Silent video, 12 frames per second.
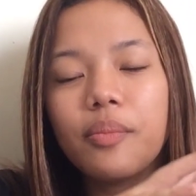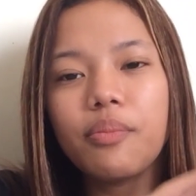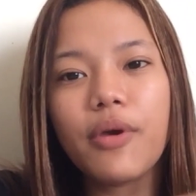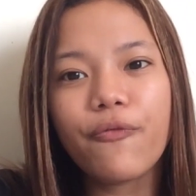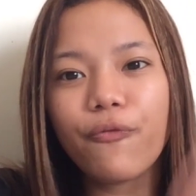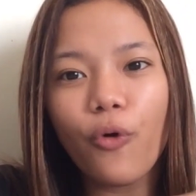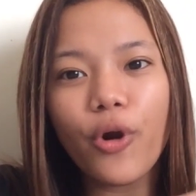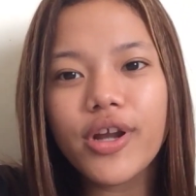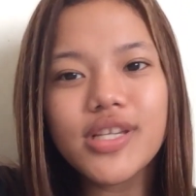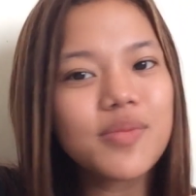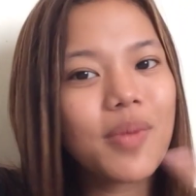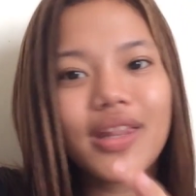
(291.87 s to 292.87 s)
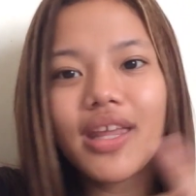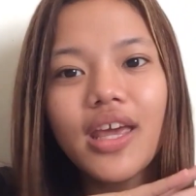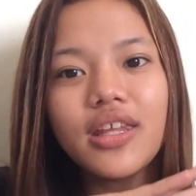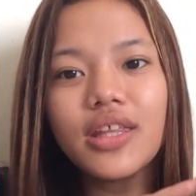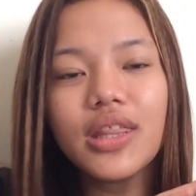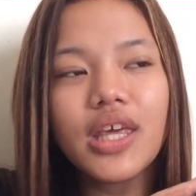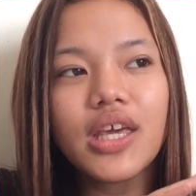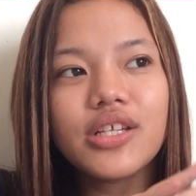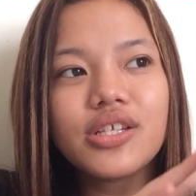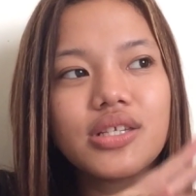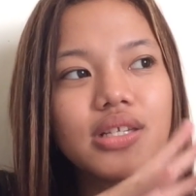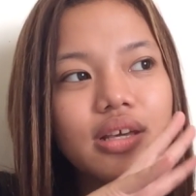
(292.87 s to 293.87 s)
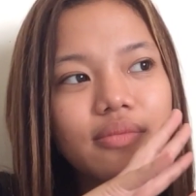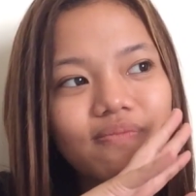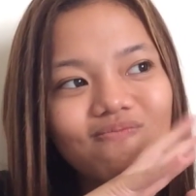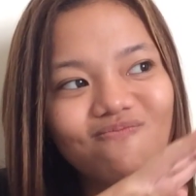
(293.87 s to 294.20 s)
before spending anything, just like